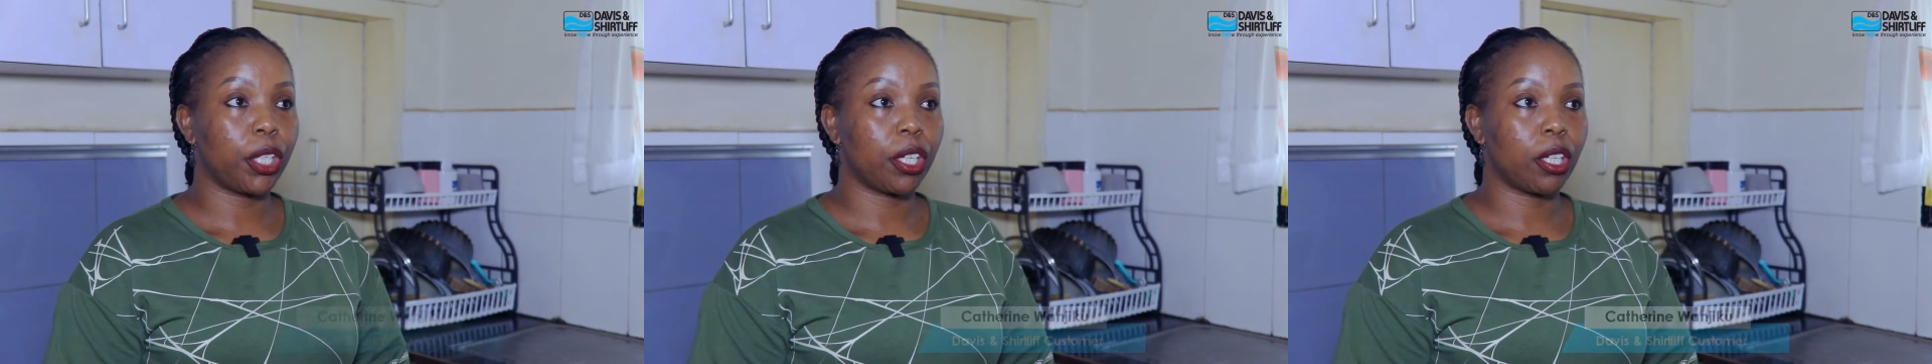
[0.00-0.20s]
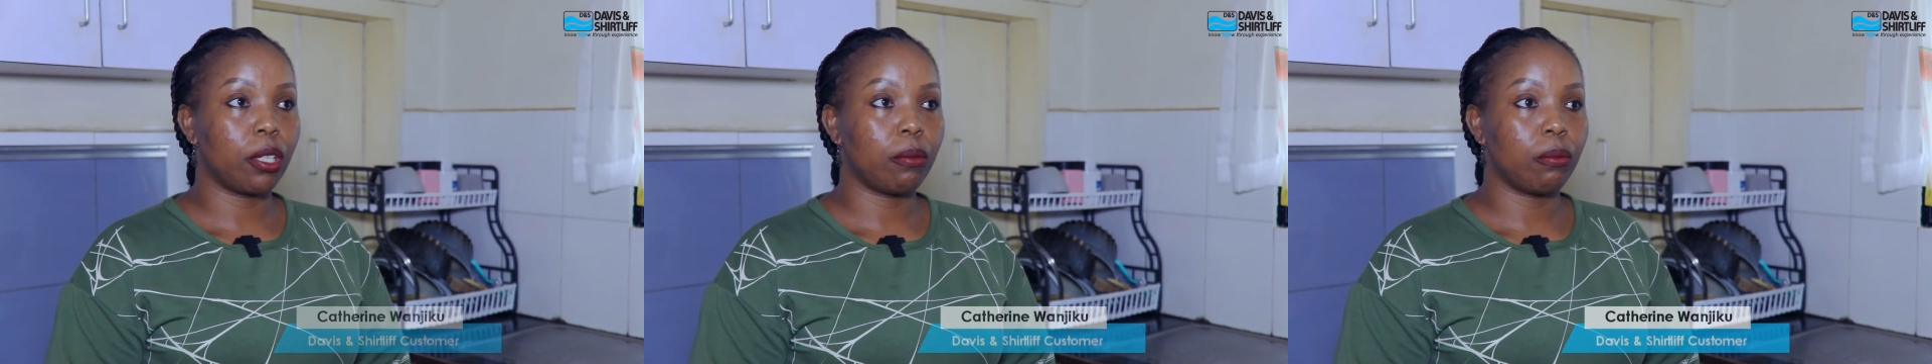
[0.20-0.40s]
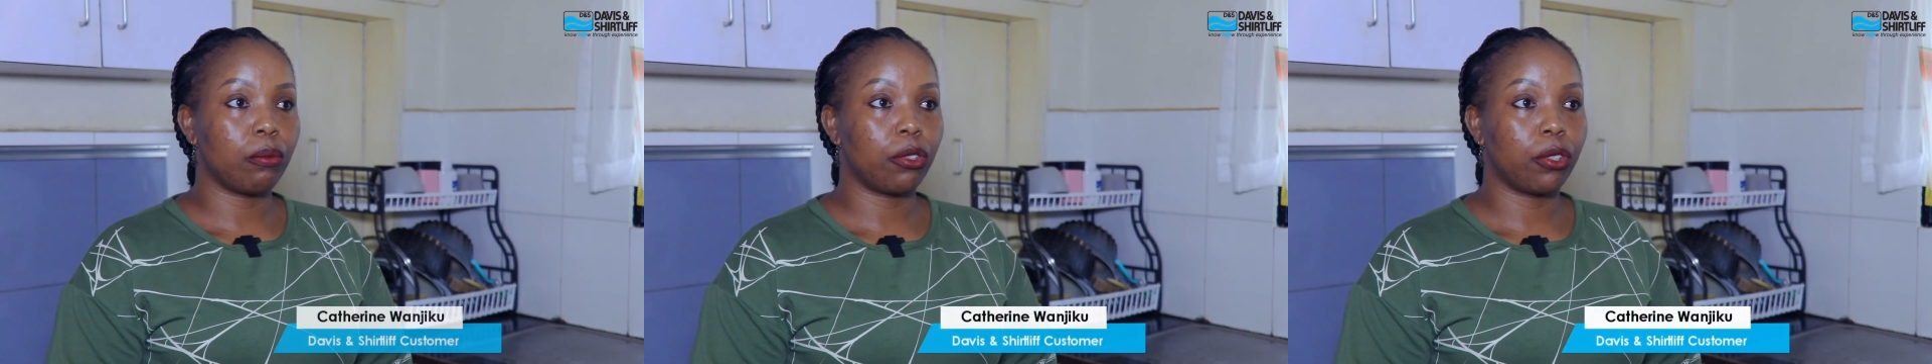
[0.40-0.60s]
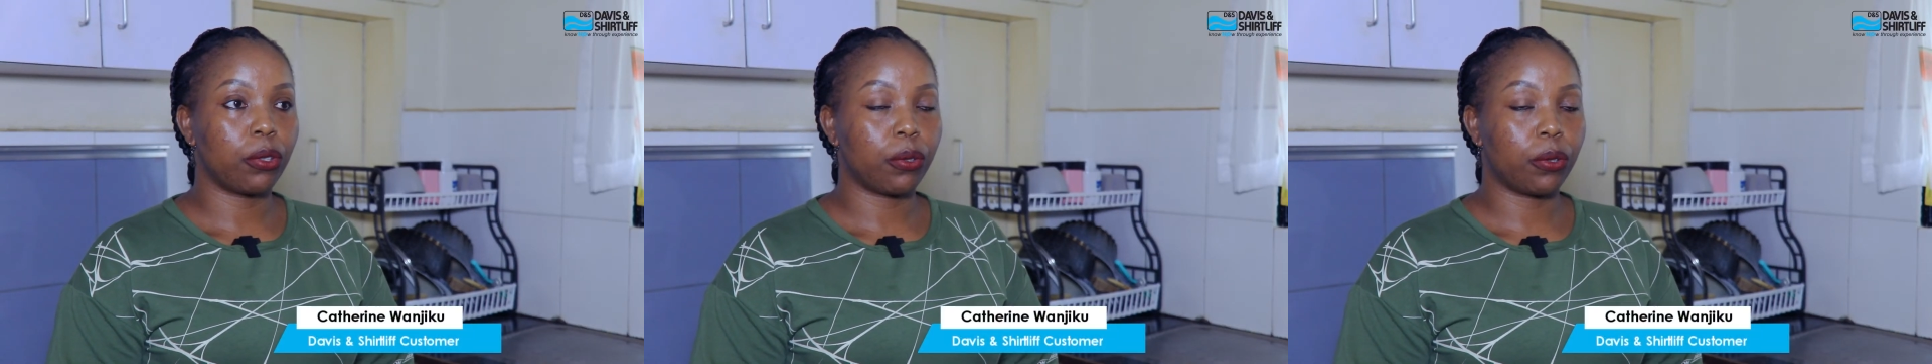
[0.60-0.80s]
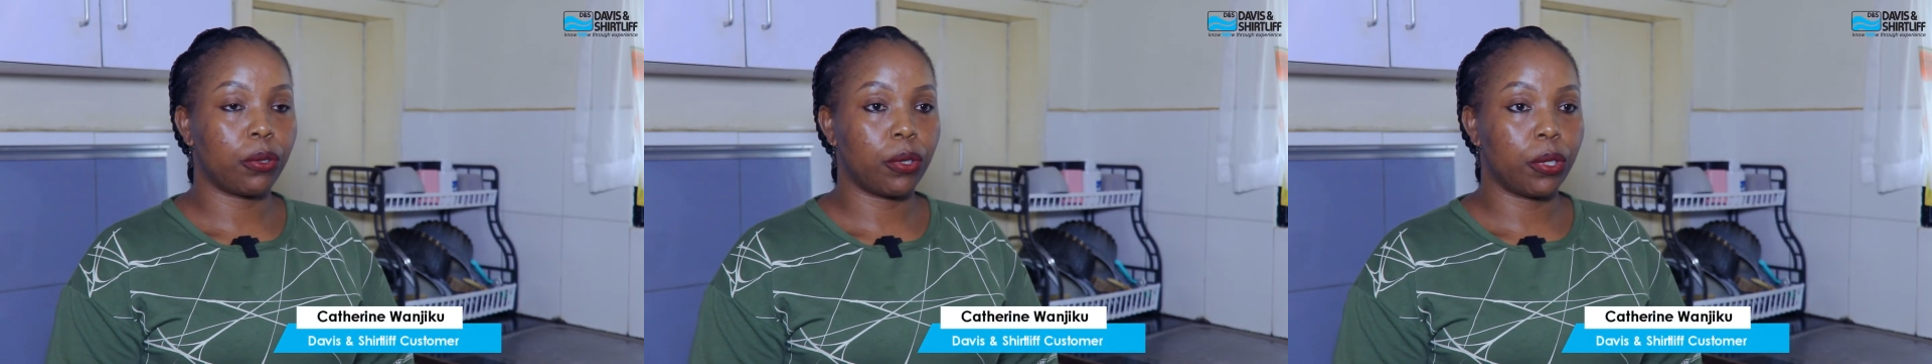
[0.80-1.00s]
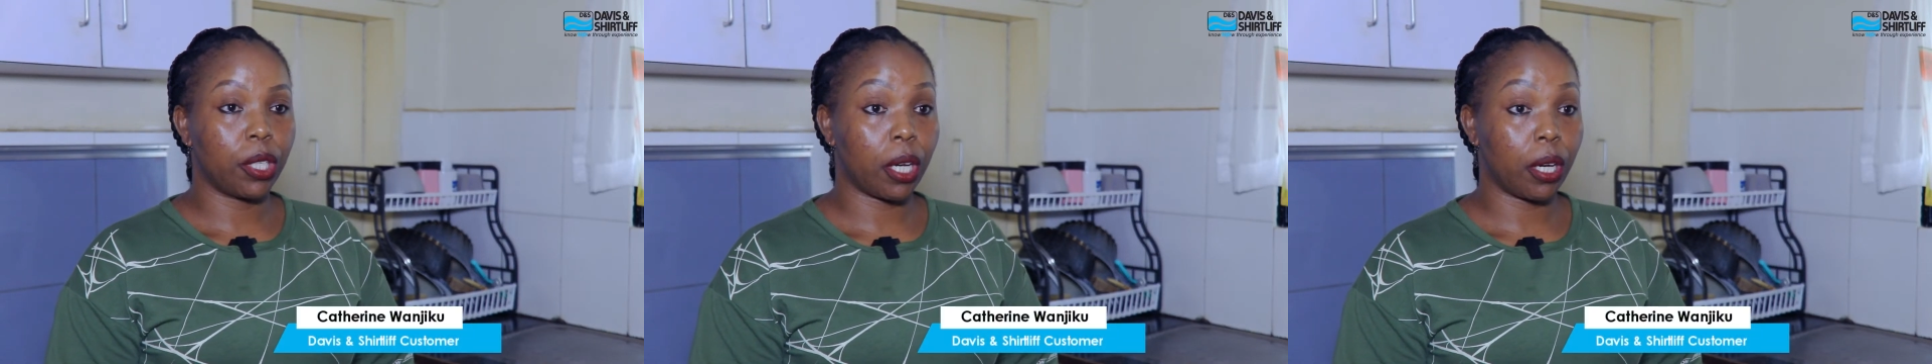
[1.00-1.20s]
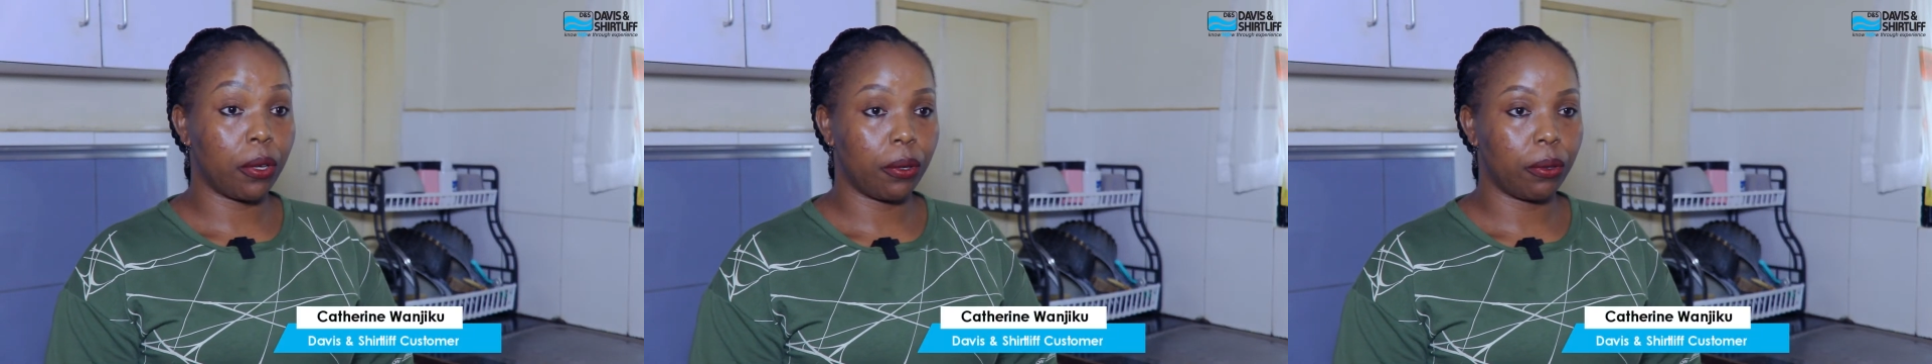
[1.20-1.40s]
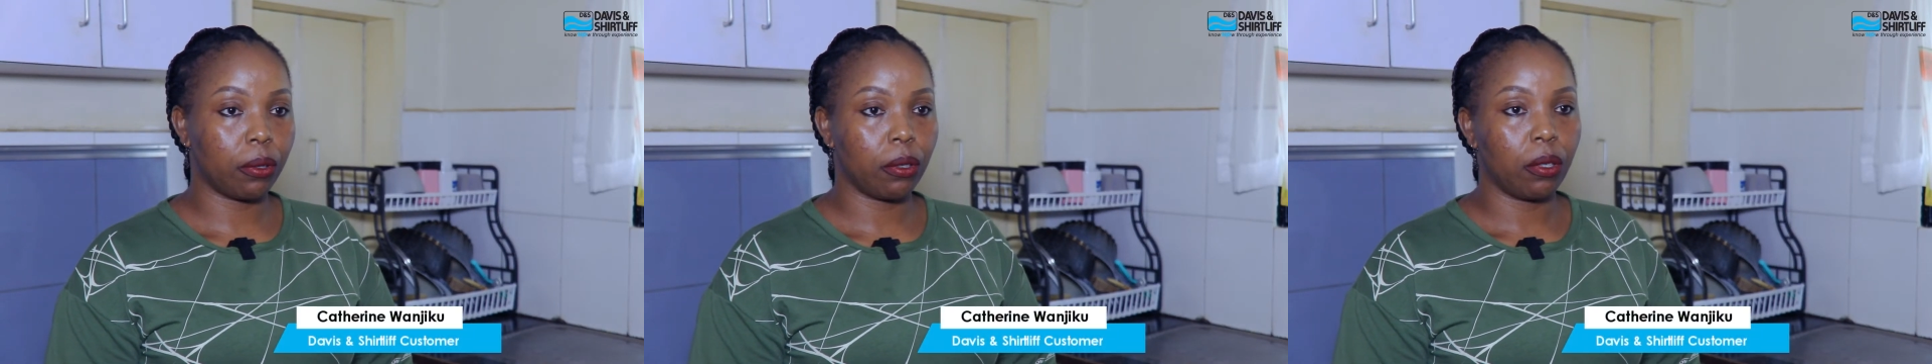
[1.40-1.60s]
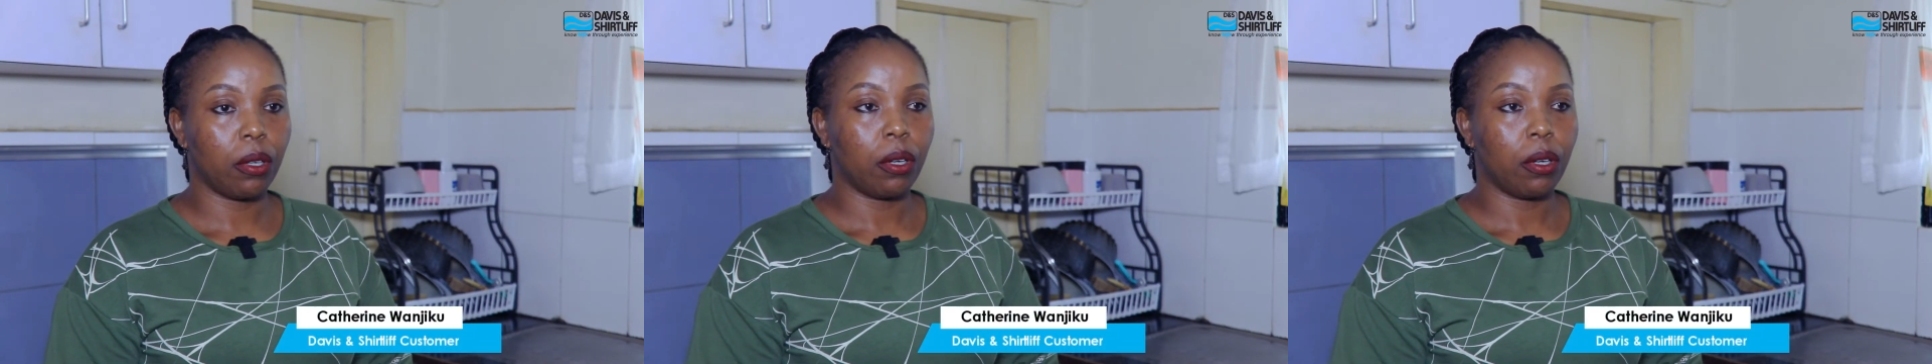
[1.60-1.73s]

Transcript: came to Nyayo,